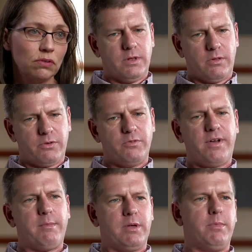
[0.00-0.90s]
You know, through
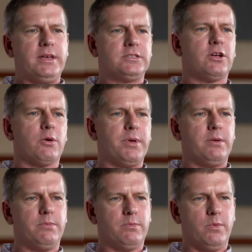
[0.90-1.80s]
family-based
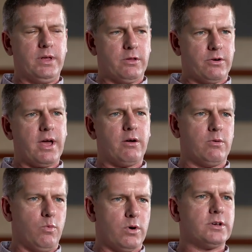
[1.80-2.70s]
therapy, we learned how
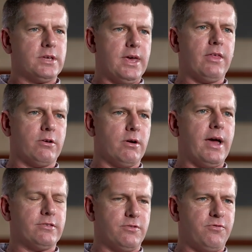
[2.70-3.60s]
to work together
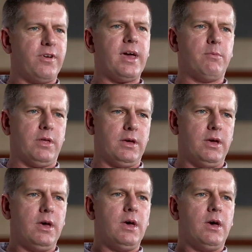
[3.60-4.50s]
as a family
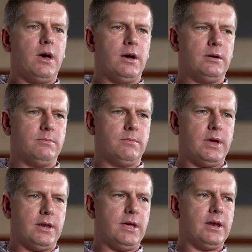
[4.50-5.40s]

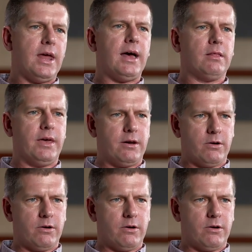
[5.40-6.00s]
and not let